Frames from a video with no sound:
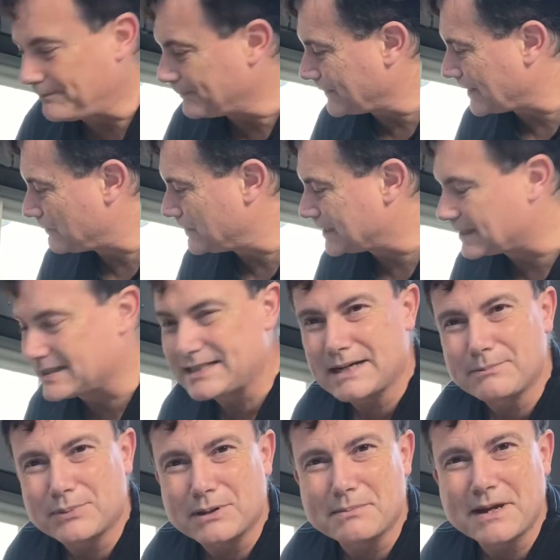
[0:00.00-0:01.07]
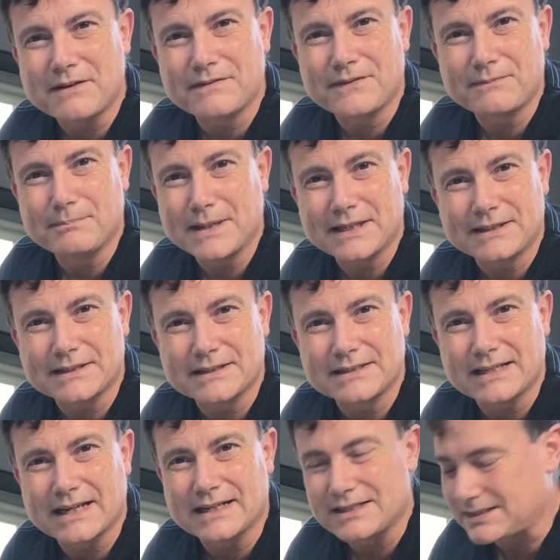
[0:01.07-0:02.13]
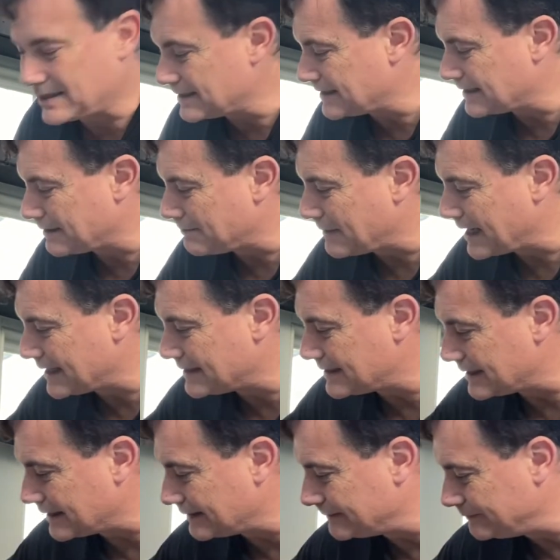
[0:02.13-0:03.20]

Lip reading: with contemporary methods, and it's just an amazing